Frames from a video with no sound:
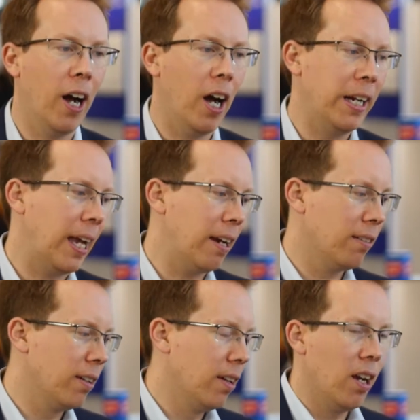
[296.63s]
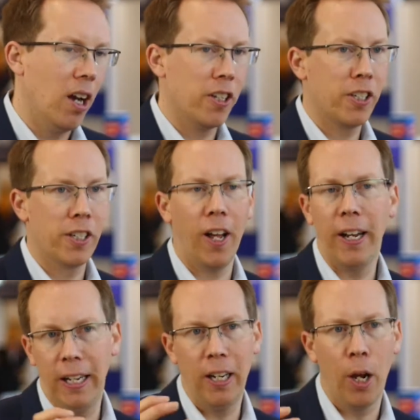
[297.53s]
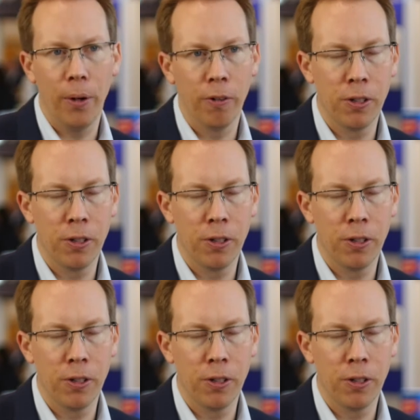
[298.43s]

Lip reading: I get a slightly lower